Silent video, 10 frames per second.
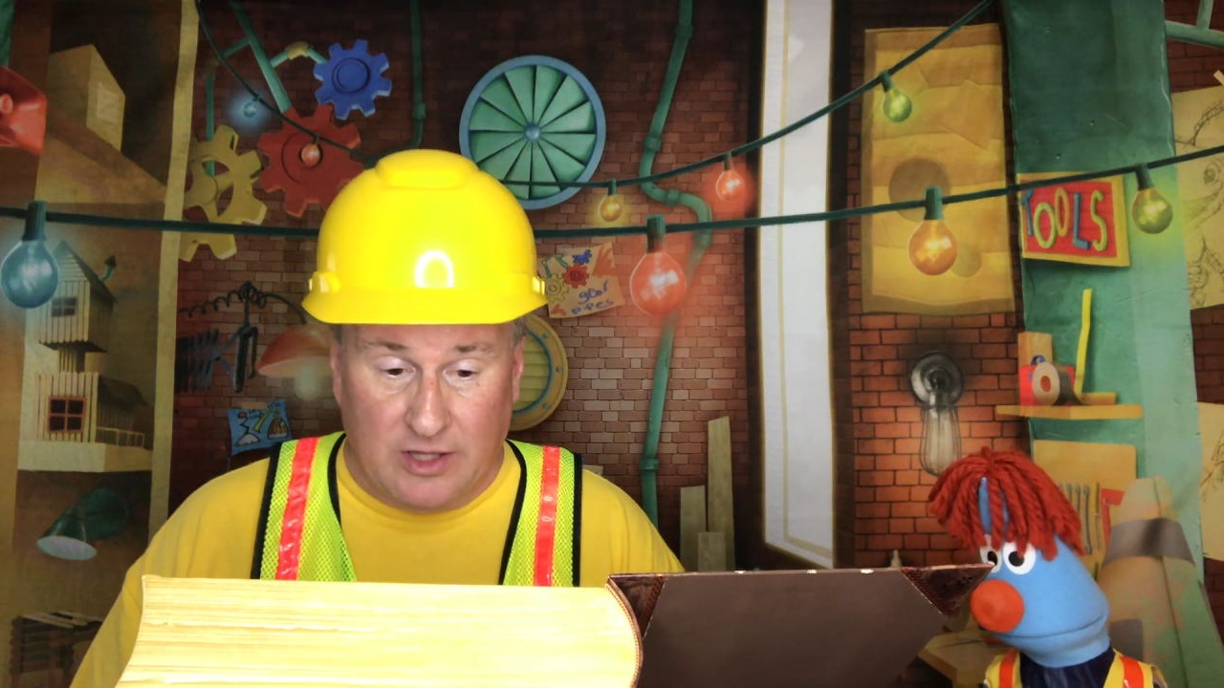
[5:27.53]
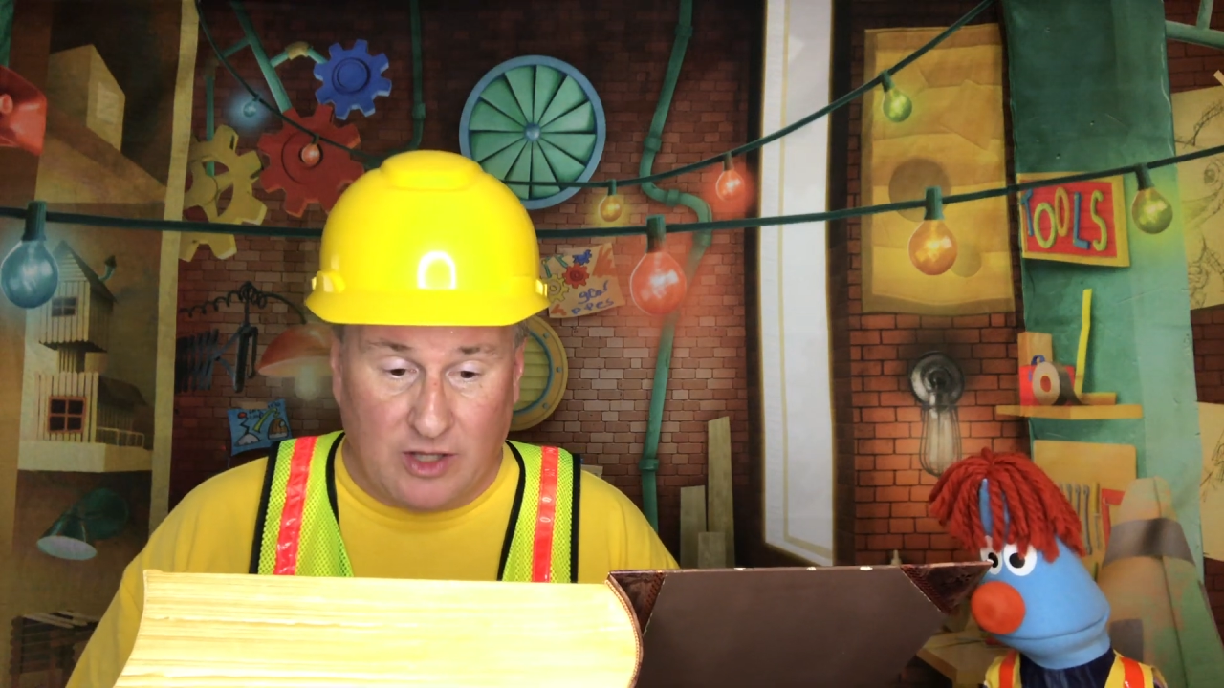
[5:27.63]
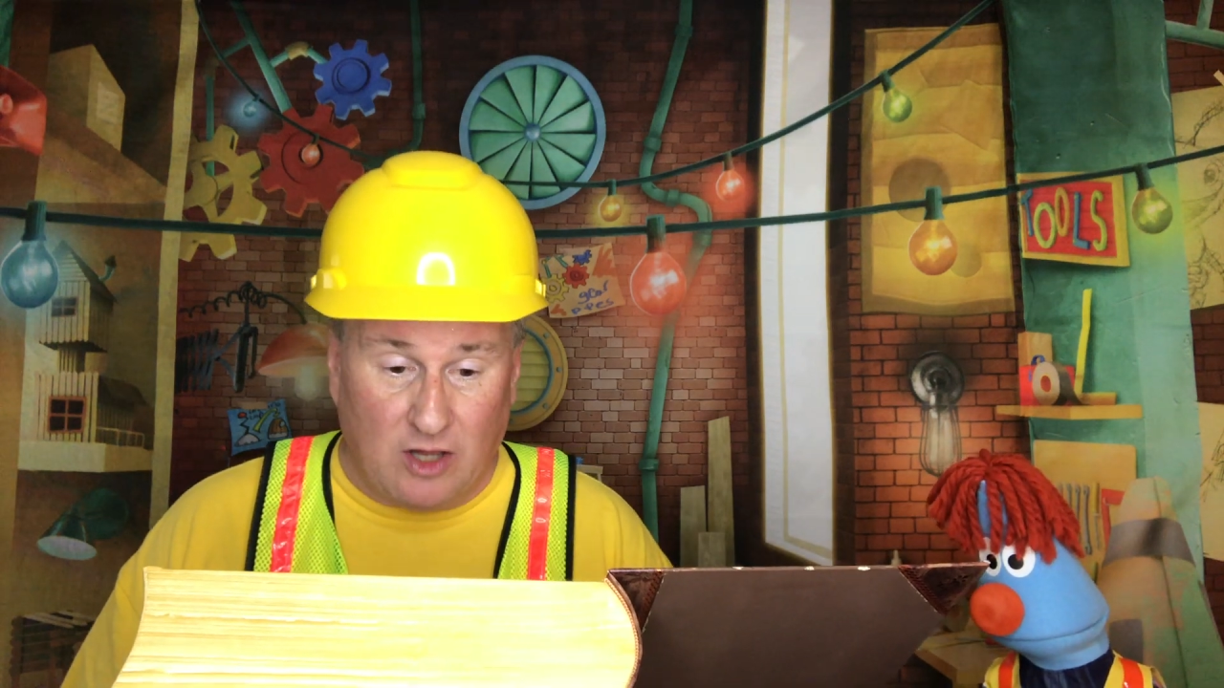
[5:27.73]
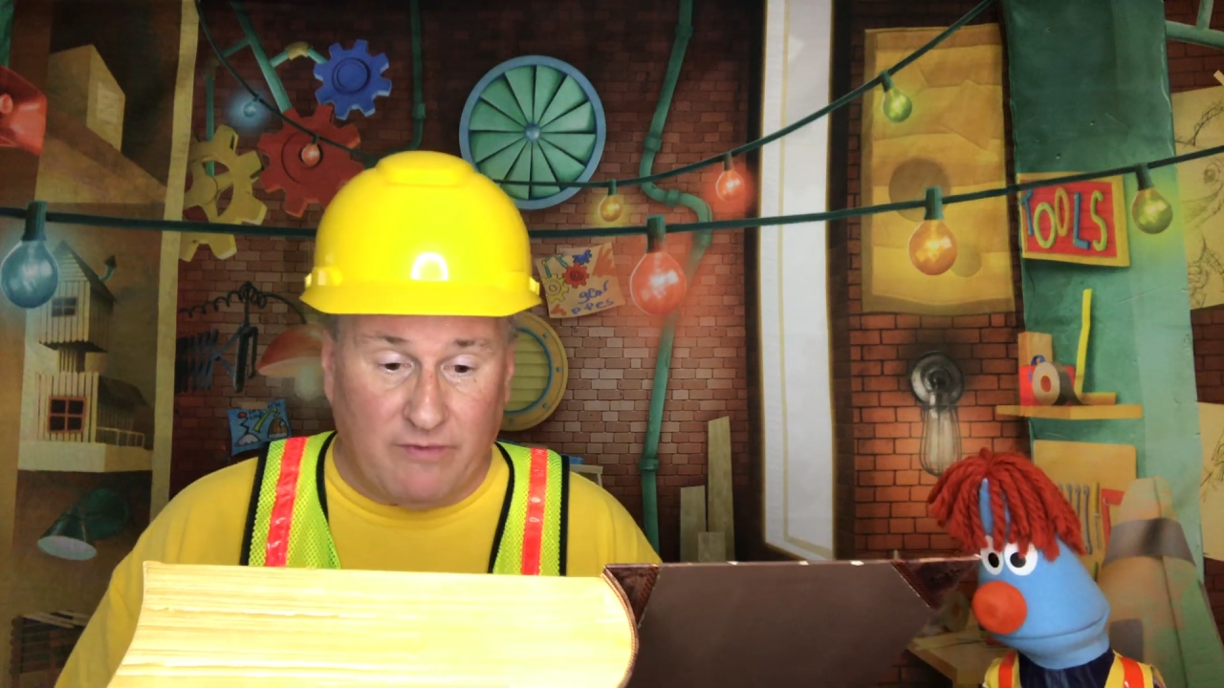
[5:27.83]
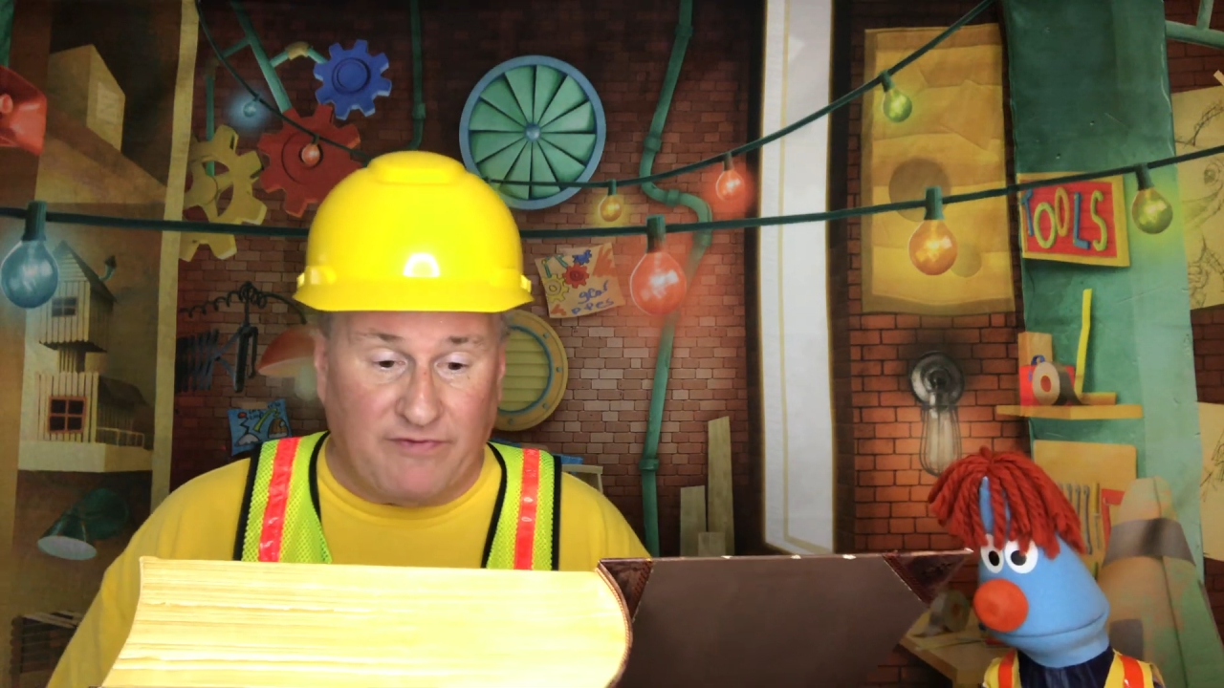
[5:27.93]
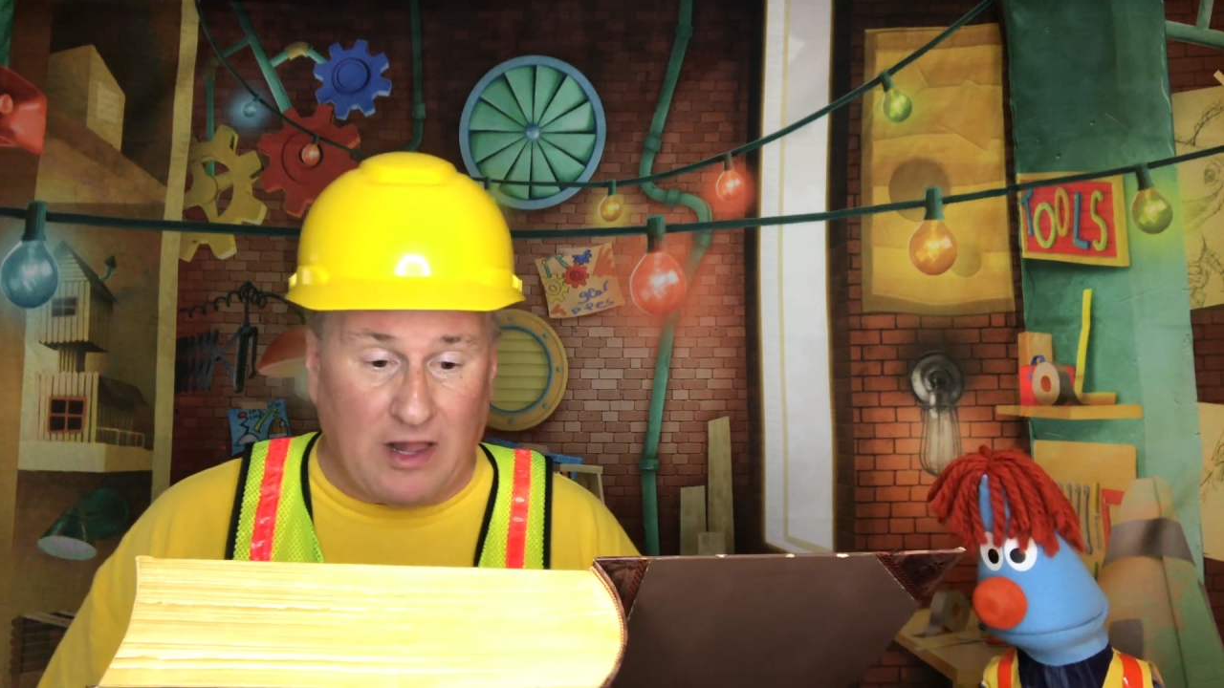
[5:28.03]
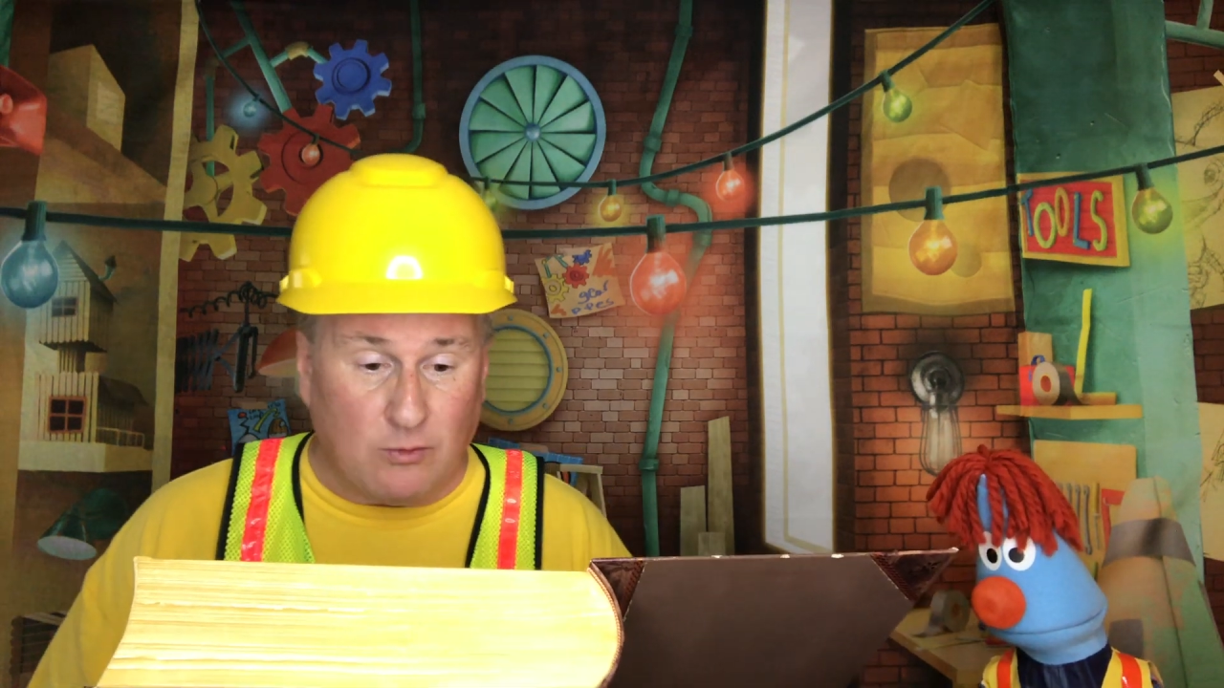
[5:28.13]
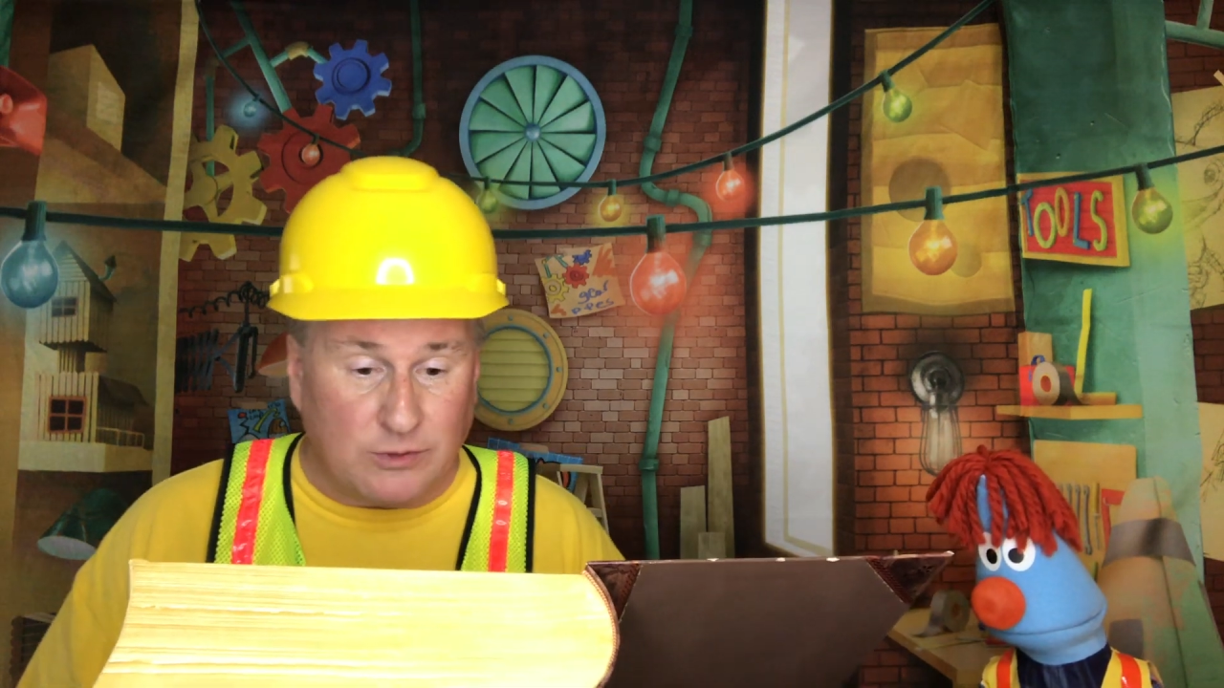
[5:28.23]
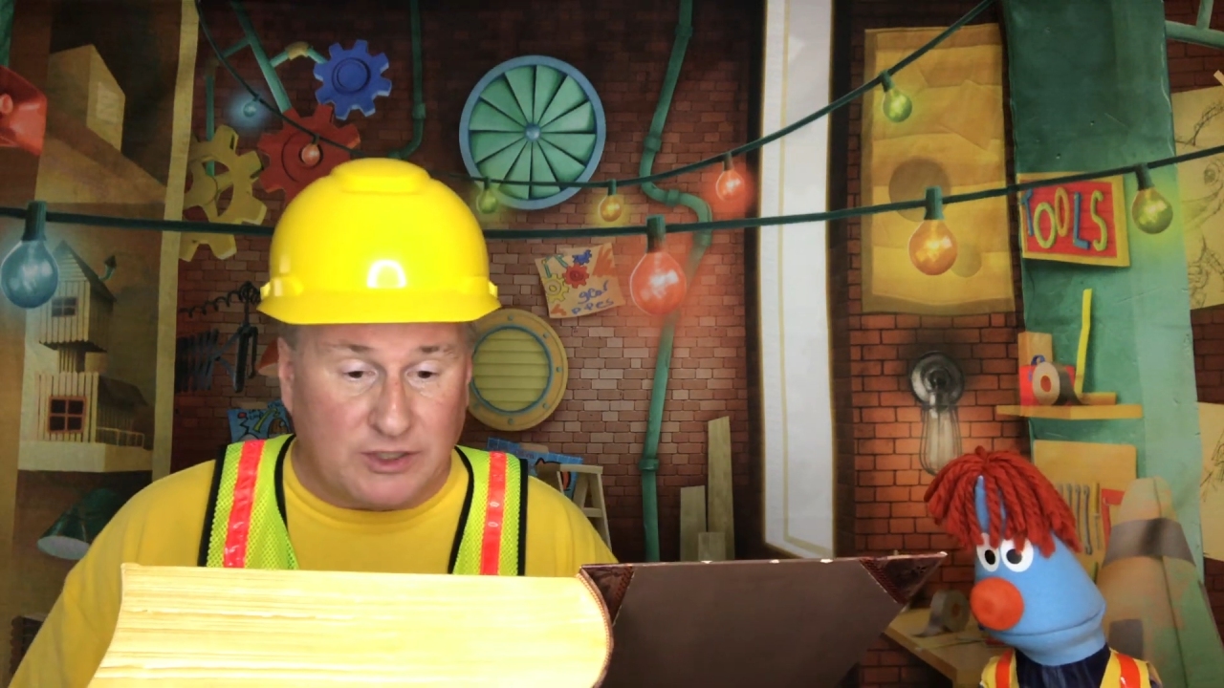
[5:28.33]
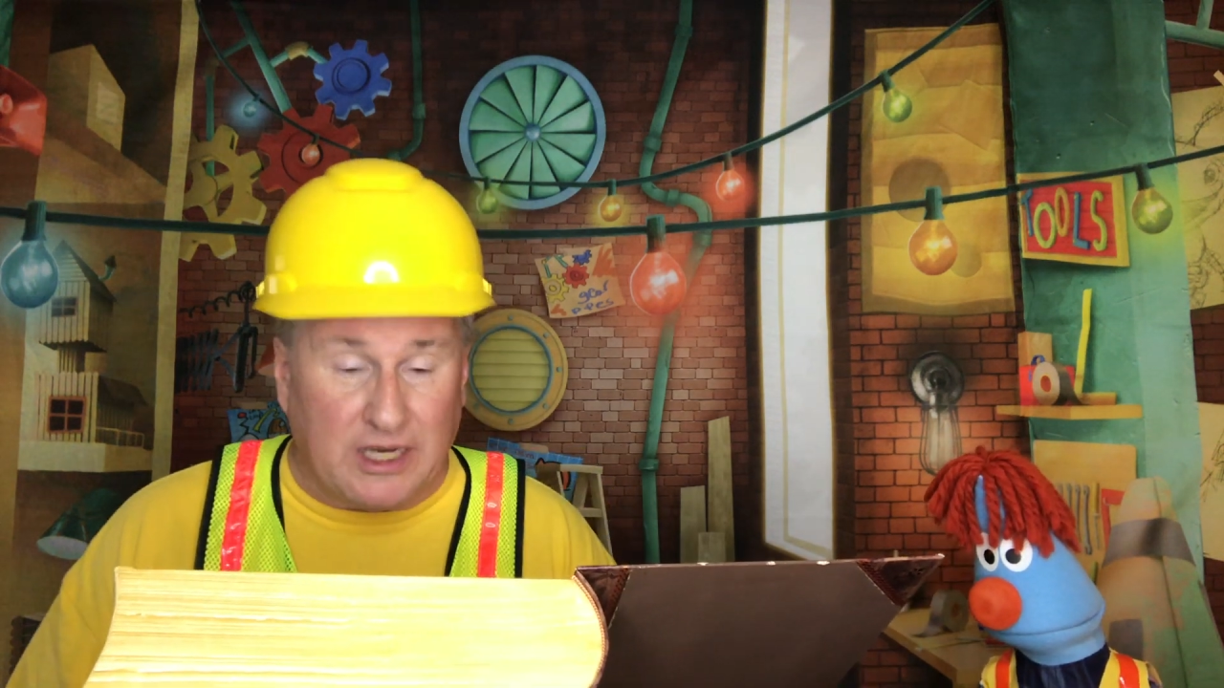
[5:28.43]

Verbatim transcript: The other followers